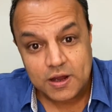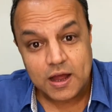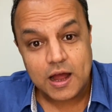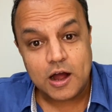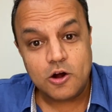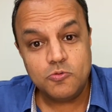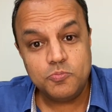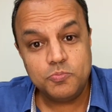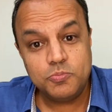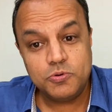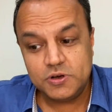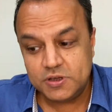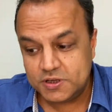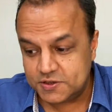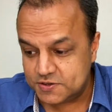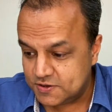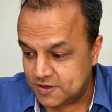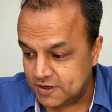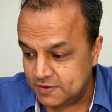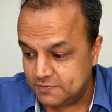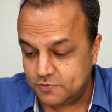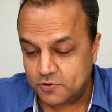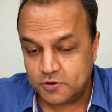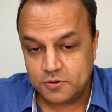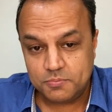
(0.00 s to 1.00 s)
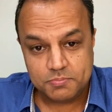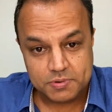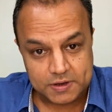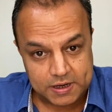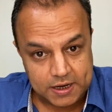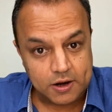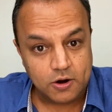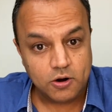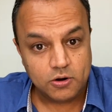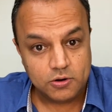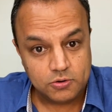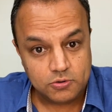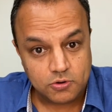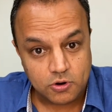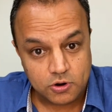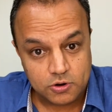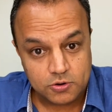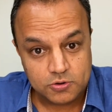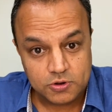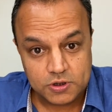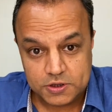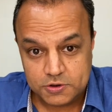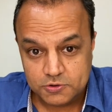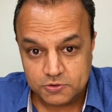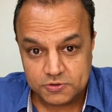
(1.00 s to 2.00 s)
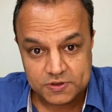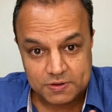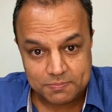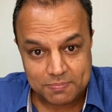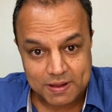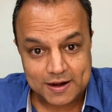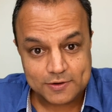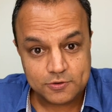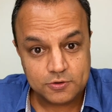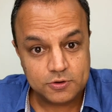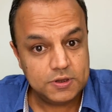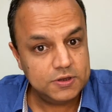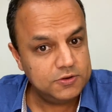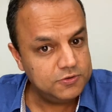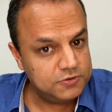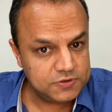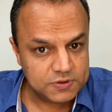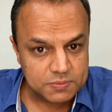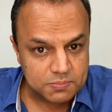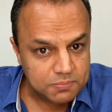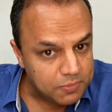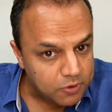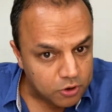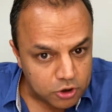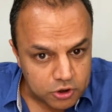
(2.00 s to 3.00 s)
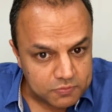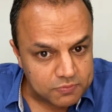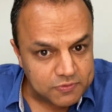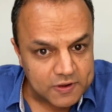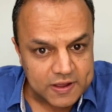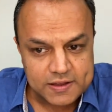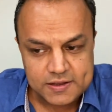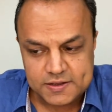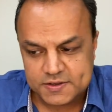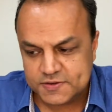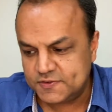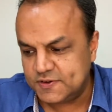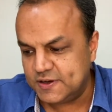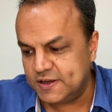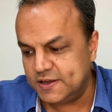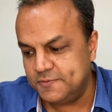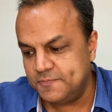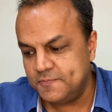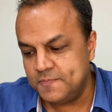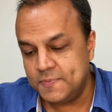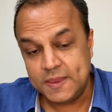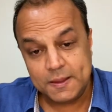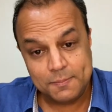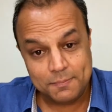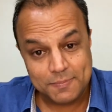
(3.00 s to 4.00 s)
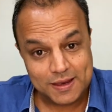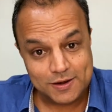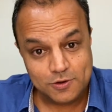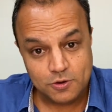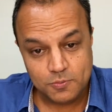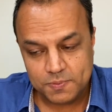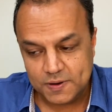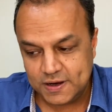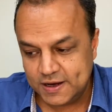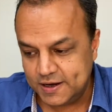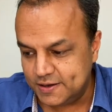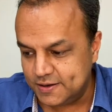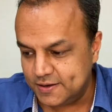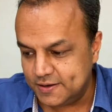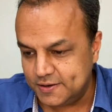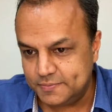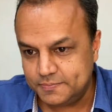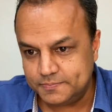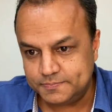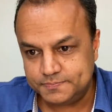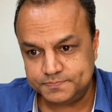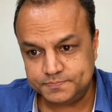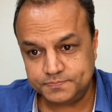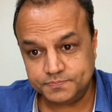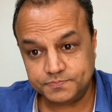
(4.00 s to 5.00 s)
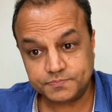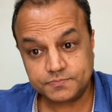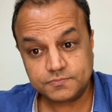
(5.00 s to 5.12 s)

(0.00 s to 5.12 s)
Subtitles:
output the string from onto the user, back to the user, modify the string, manipulate it.